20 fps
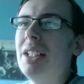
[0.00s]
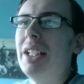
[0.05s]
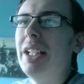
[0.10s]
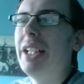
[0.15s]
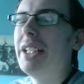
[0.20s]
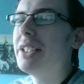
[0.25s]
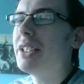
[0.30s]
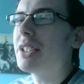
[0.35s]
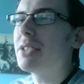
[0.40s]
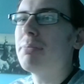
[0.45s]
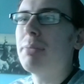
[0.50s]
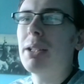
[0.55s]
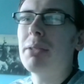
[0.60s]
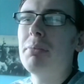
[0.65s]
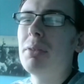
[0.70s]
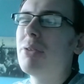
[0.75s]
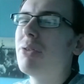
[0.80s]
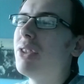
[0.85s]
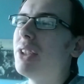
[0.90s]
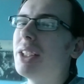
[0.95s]
It just made
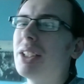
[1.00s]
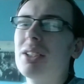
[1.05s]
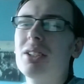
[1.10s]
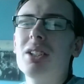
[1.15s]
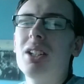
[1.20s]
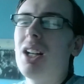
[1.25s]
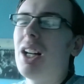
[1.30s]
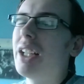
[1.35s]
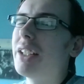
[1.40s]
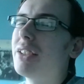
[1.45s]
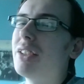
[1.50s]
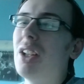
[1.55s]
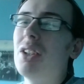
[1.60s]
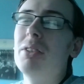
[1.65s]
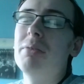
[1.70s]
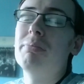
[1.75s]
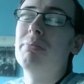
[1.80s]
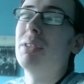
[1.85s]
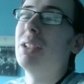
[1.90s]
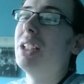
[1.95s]
me think, I
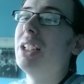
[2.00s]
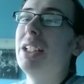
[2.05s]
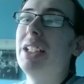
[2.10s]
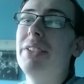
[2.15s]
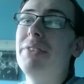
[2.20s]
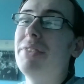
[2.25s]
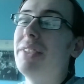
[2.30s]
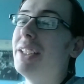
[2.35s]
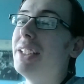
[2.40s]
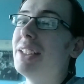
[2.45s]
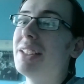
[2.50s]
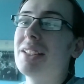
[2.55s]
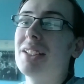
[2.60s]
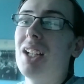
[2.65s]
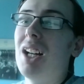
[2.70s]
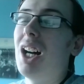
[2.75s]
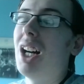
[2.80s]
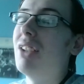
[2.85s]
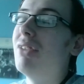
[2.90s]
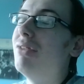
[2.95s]
don't believe this.
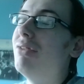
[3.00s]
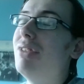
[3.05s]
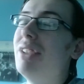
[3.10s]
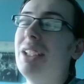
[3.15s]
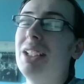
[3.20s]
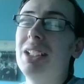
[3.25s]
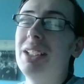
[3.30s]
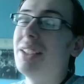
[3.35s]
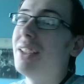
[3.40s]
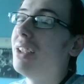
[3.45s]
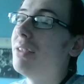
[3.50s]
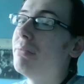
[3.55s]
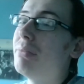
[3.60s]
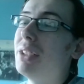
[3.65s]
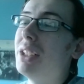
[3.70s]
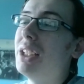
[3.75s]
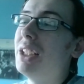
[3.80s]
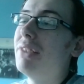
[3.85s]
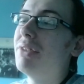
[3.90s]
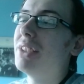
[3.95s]
I really don't
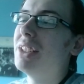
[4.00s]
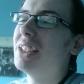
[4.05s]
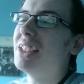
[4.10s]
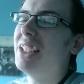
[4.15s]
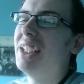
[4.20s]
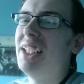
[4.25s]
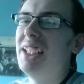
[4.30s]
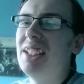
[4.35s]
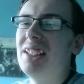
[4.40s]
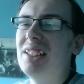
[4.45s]
believe this. It